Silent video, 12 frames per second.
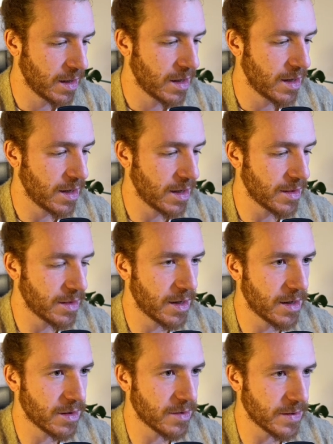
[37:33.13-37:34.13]
And
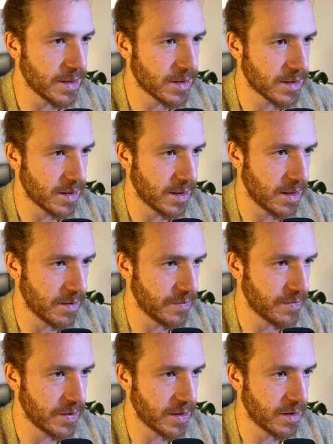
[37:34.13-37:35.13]
then there is
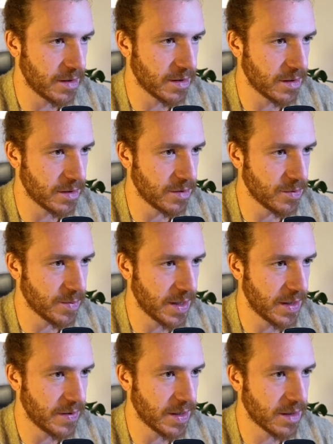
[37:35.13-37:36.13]
alpha
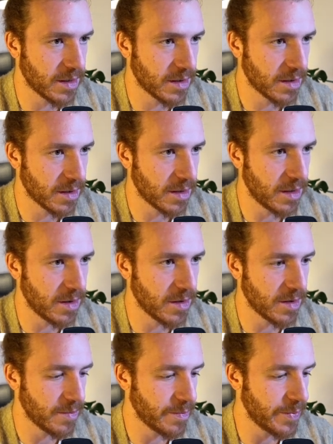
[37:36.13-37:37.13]
numeric
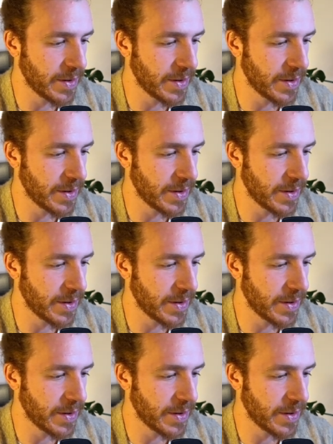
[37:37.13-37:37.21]
here,